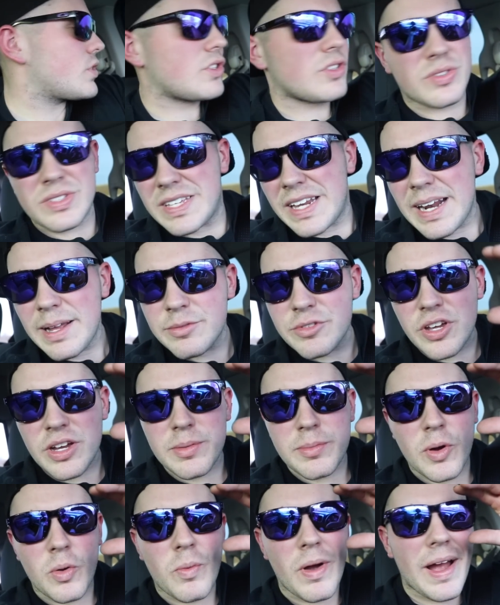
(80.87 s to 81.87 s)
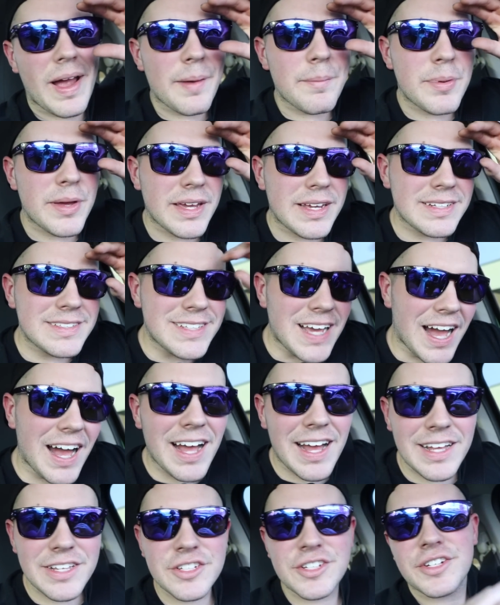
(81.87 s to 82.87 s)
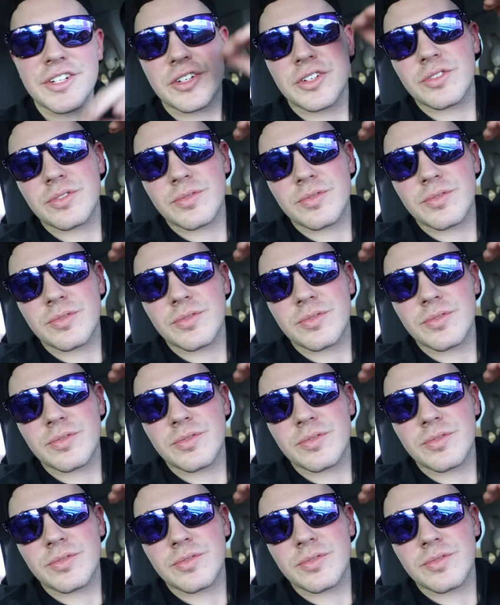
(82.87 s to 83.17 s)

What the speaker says: So today I'm talking about why I picked Dodge,